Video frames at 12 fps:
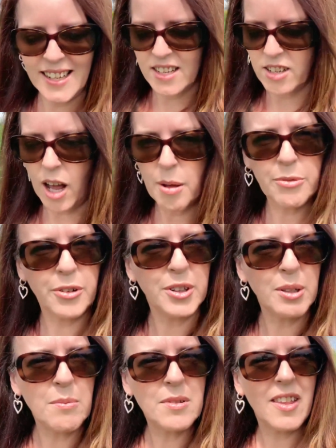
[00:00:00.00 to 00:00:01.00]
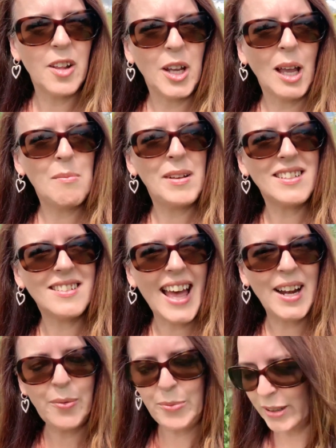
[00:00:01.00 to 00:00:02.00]
time for them, so they're looking a bit
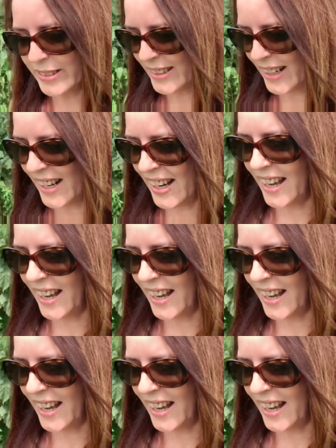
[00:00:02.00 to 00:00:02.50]
sad and wilted.